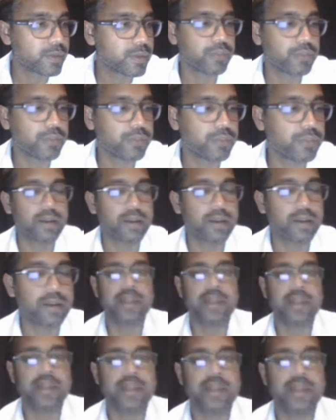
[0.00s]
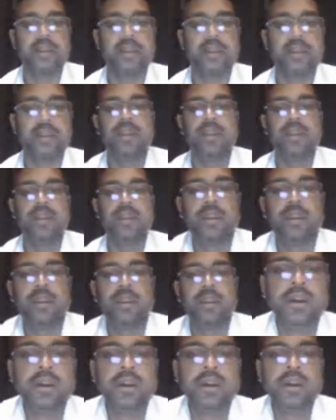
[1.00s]
Okay, fine, done.
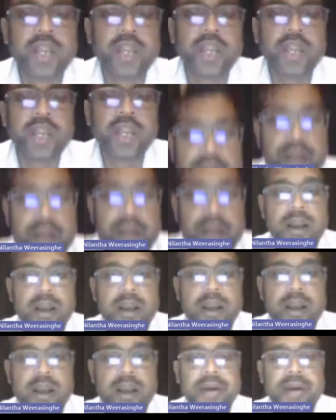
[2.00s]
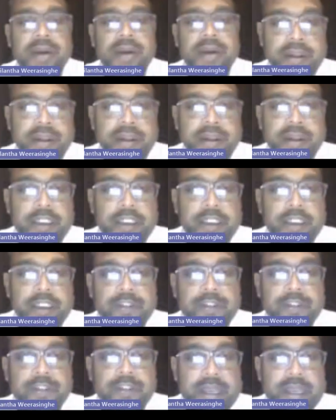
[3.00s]
Okay, right.
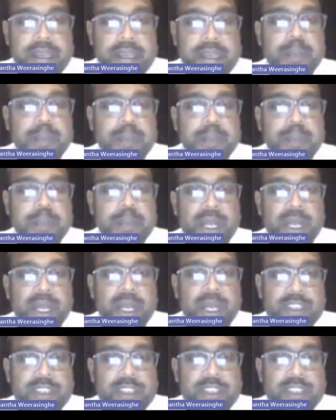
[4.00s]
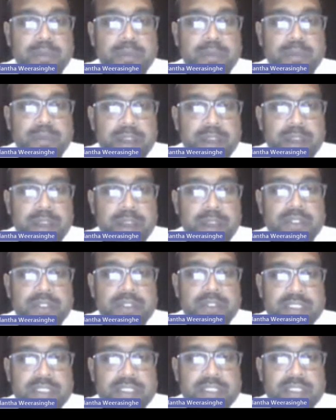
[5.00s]
If inability to collect sufficient appropriate is
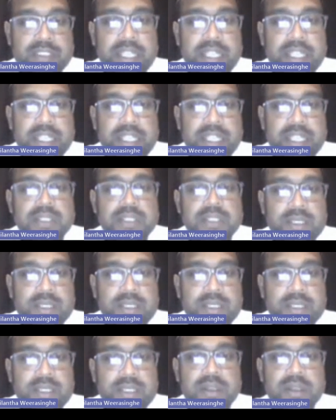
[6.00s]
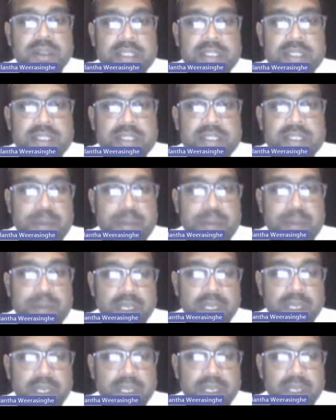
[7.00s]
very serious, disclaimer
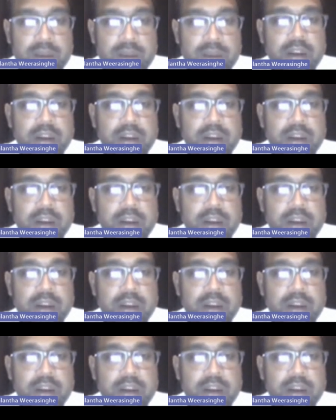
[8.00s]
opinion.